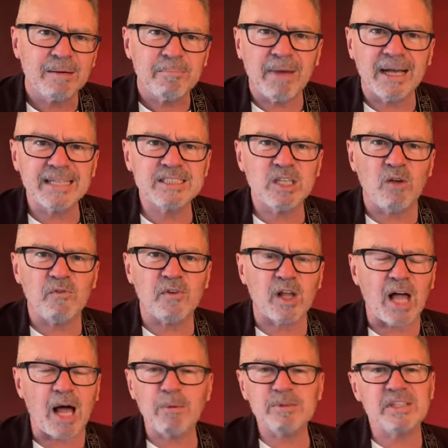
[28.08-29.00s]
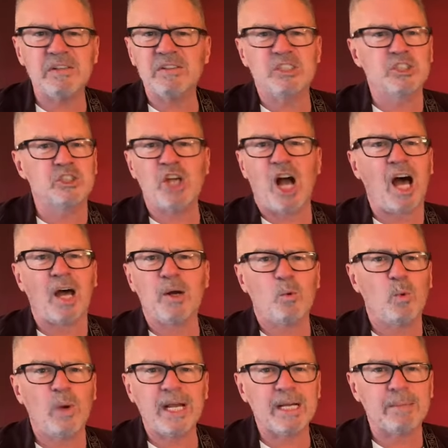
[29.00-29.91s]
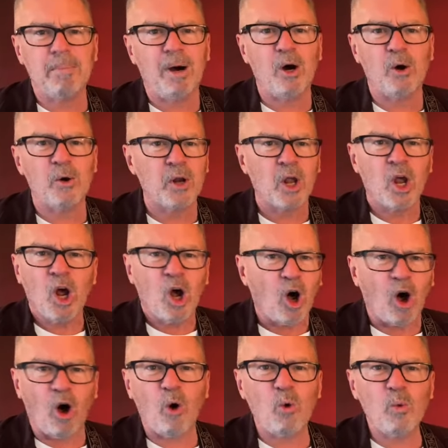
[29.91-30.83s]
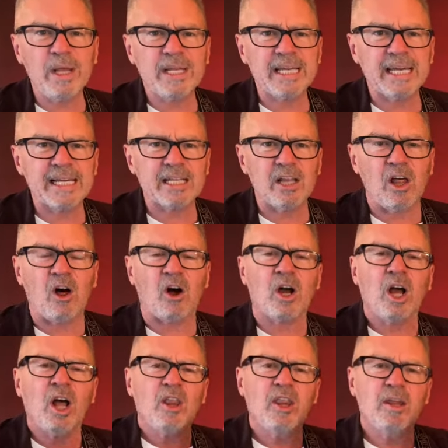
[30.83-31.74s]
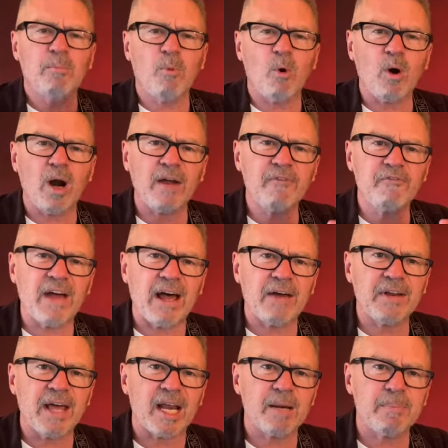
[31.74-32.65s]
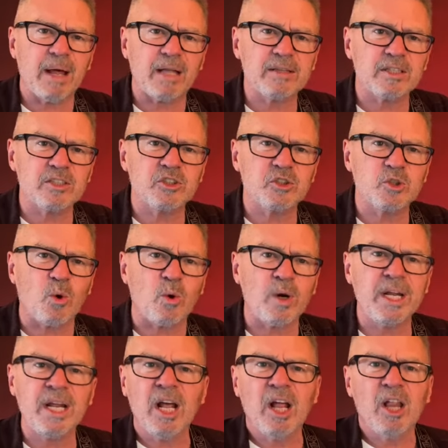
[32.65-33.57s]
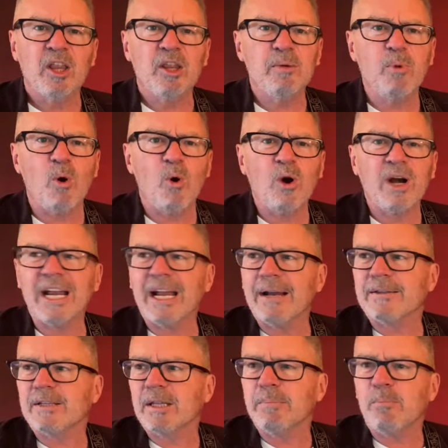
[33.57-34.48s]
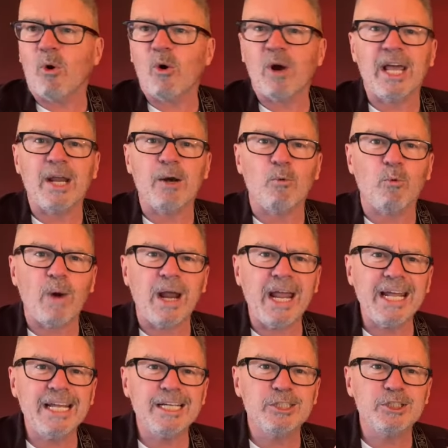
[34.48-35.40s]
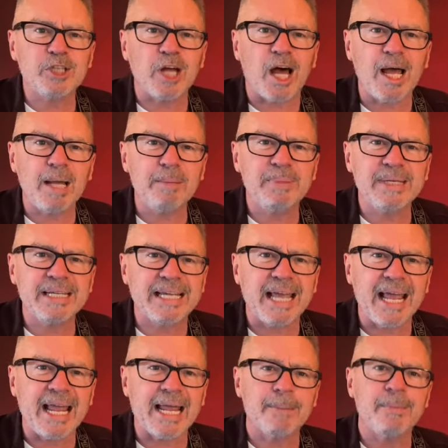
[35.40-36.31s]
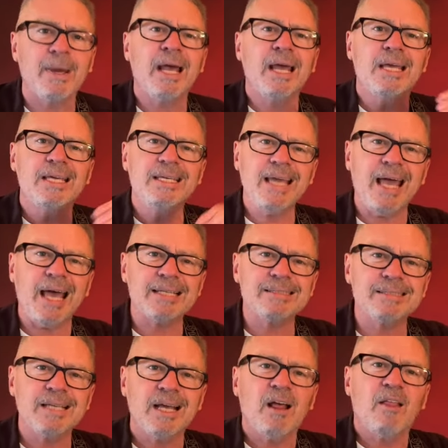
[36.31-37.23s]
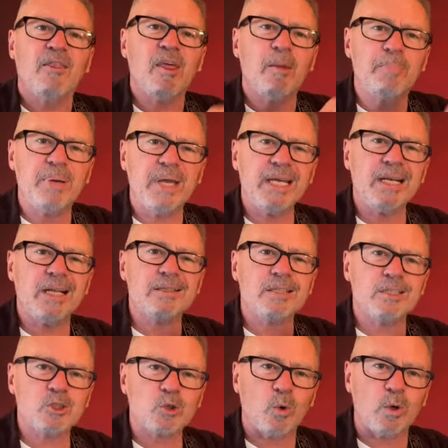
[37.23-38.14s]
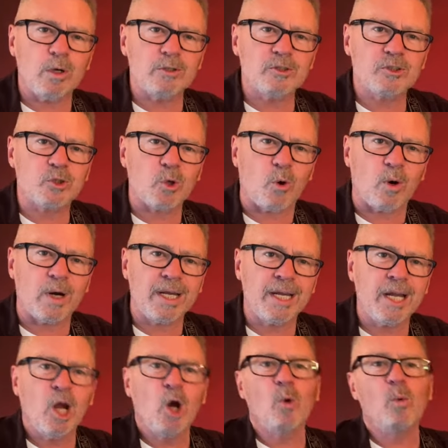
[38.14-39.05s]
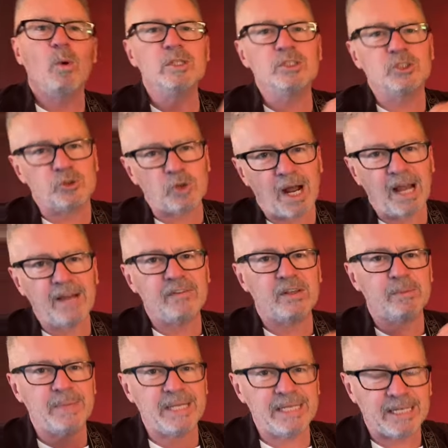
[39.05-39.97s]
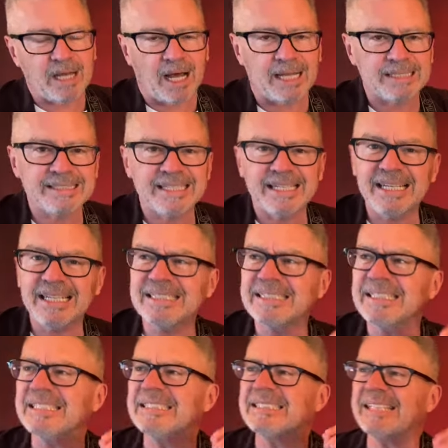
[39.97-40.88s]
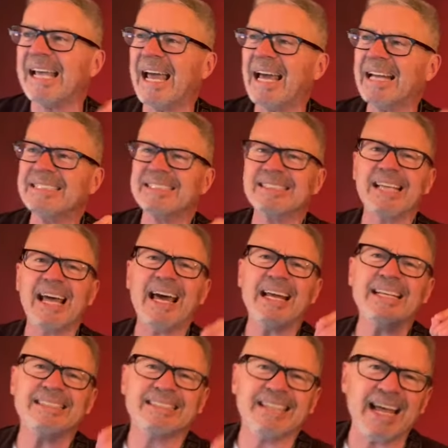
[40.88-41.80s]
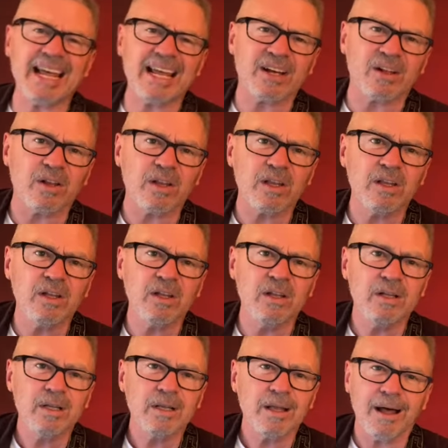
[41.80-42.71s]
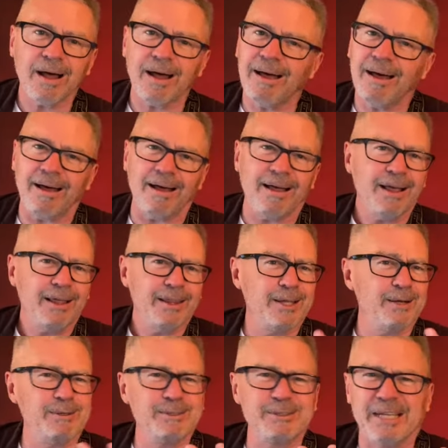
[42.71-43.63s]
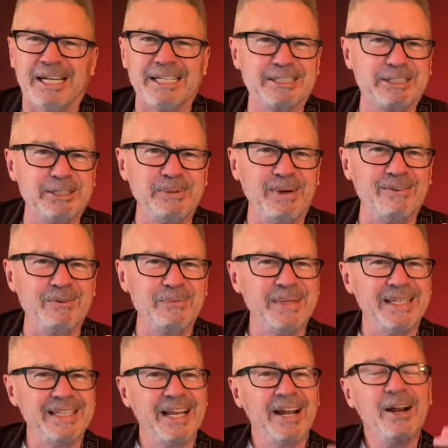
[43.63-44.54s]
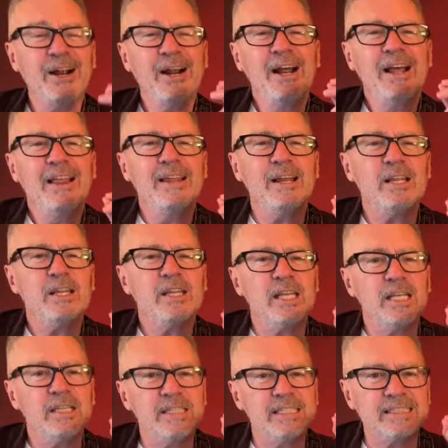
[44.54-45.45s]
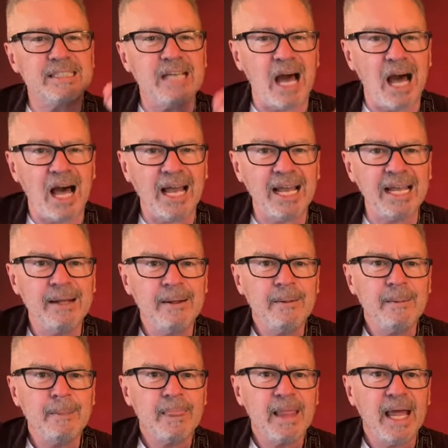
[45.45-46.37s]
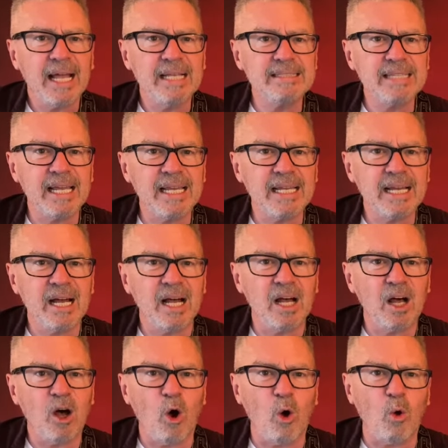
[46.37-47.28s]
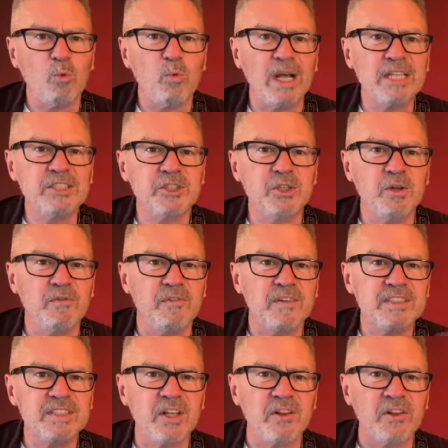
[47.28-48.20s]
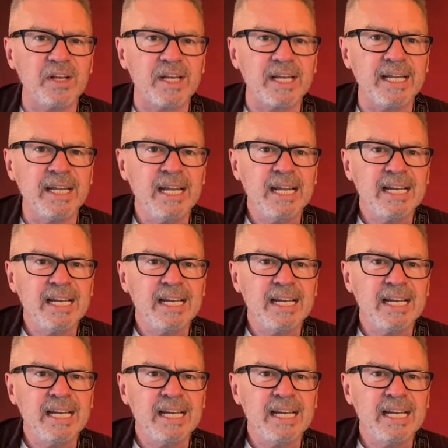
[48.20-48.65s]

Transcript: Myself, and I was in John Wick mode all weekend long. The more I found out about this story, the more enraged I became. Yes, the Peanut the Squirrel story was driving me nuts. It is the sad, sad tale. Ha ha, there's like two of them in there. This guy has a whole rescue facility.